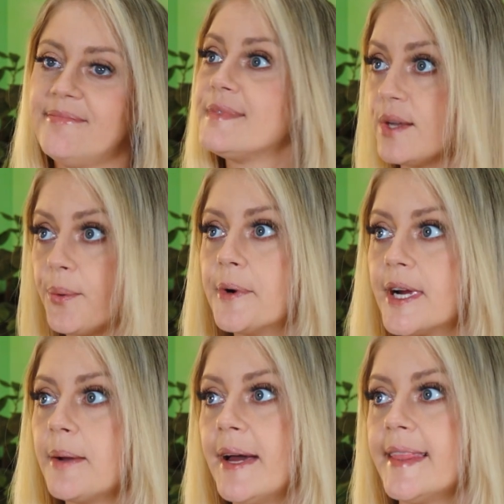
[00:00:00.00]
So don't
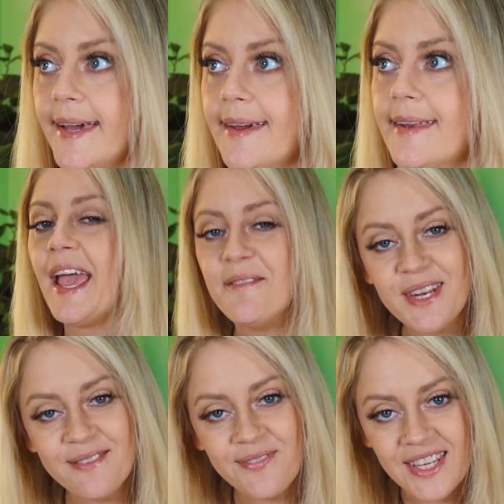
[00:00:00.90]
worry about that. I am
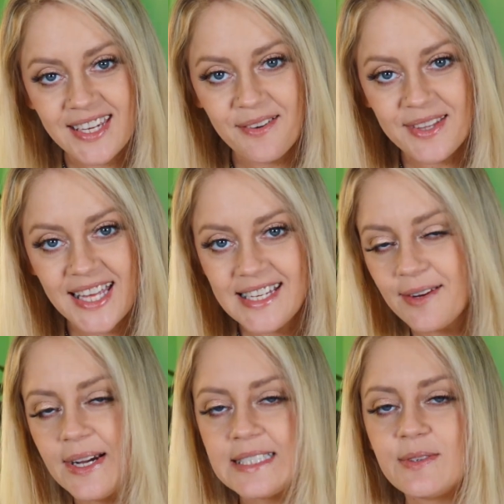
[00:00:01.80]
an affiliate with Nadine West,